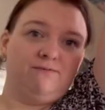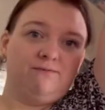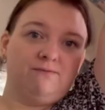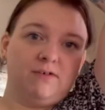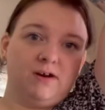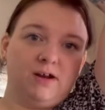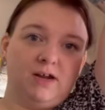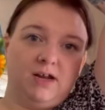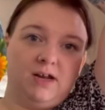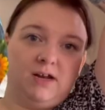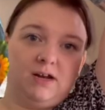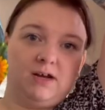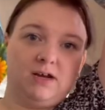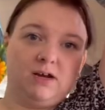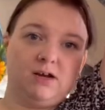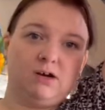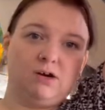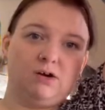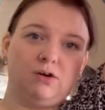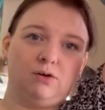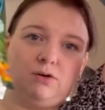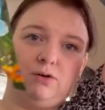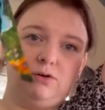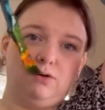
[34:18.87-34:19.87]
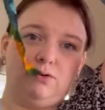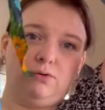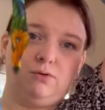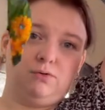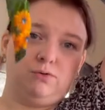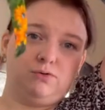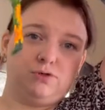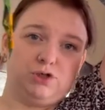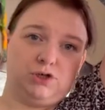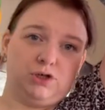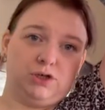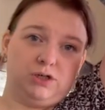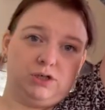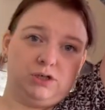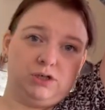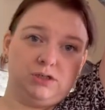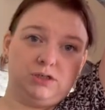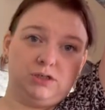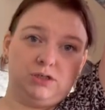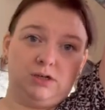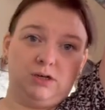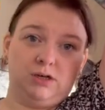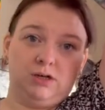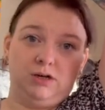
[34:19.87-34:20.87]
friggin'
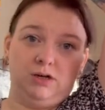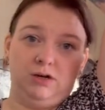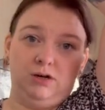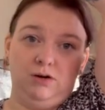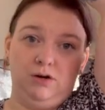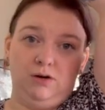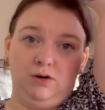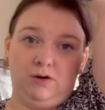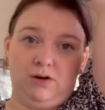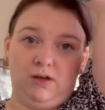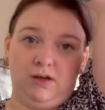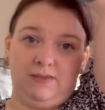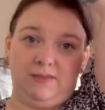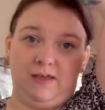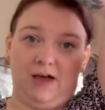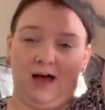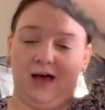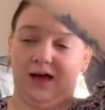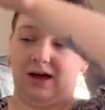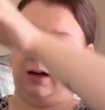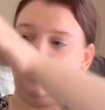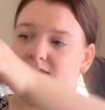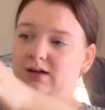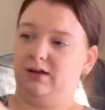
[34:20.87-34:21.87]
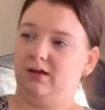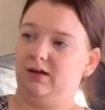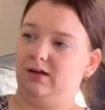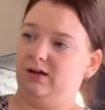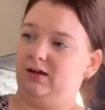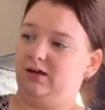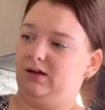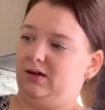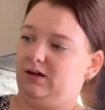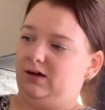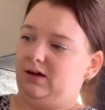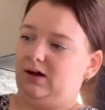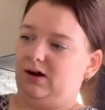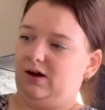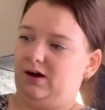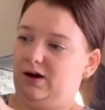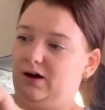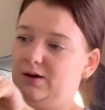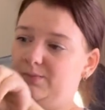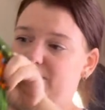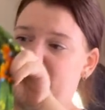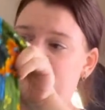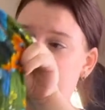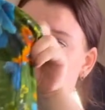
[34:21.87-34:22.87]
gorgeous. Look at that.
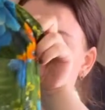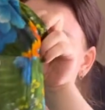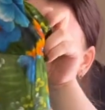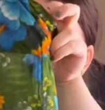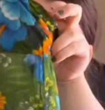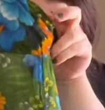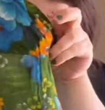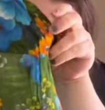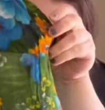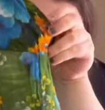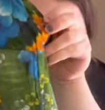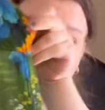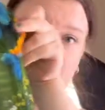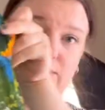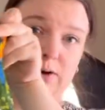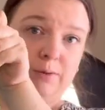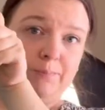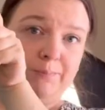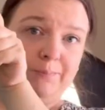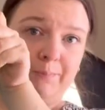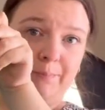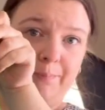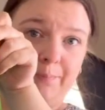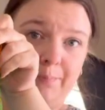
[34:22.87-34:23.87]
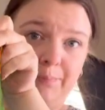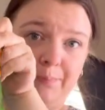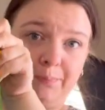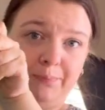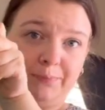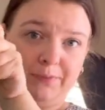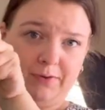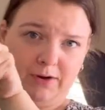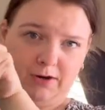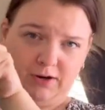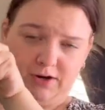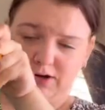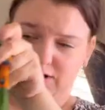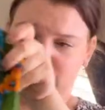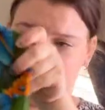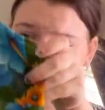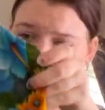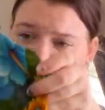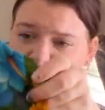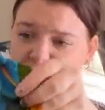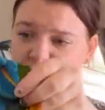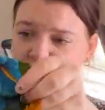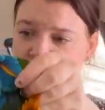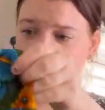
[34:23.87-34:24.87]
I'm in love with this one. I don't know
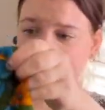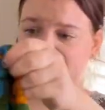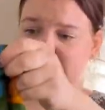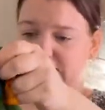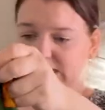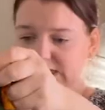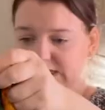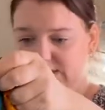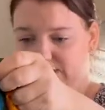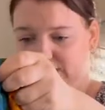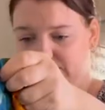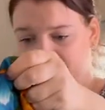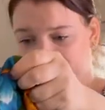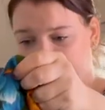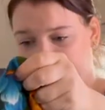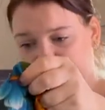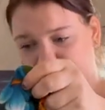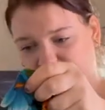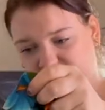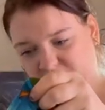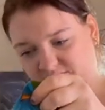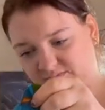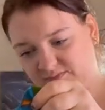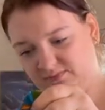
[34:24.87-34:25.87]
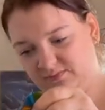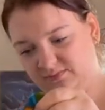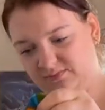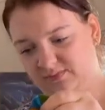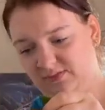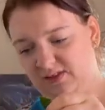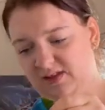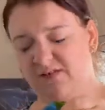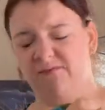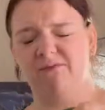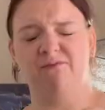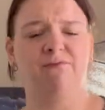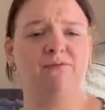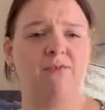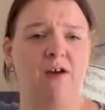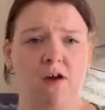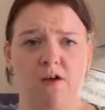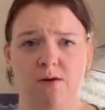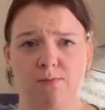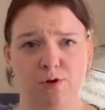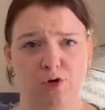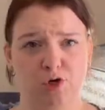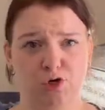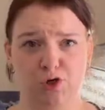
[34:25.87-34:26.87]
what size it is.
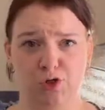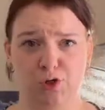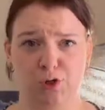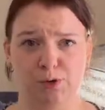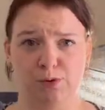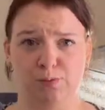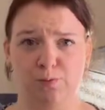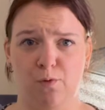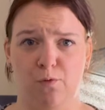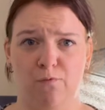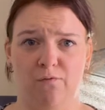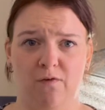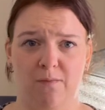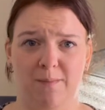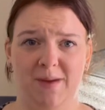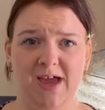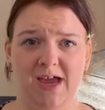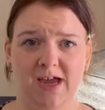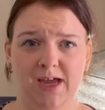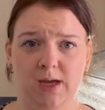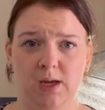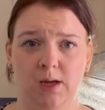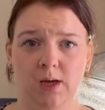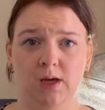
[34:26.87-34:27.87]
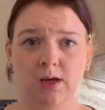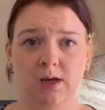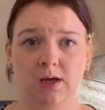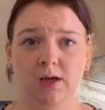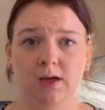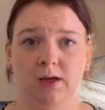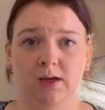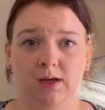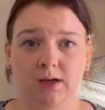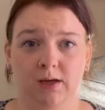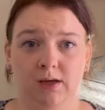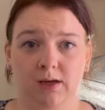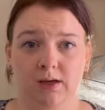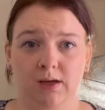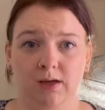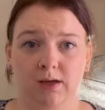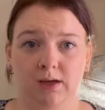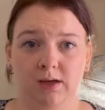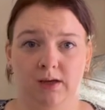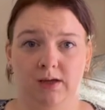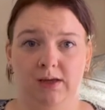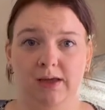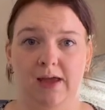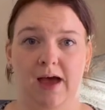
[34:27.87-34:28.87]
Very much too small for me.
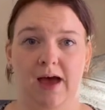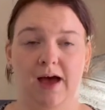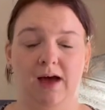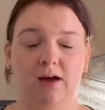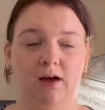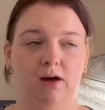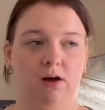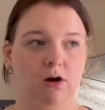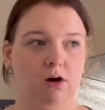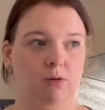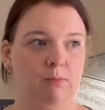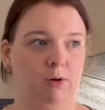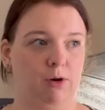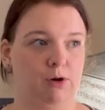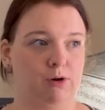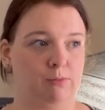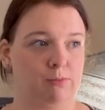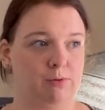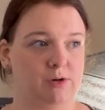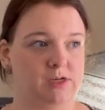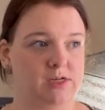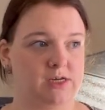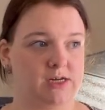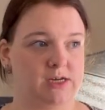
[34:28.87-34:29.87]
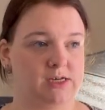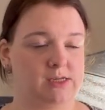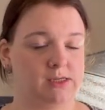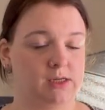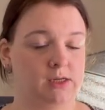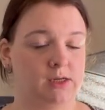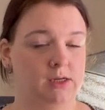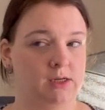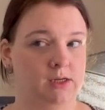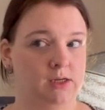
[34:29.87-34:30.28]
Yeah, oh my God, I'm gonna sneeze.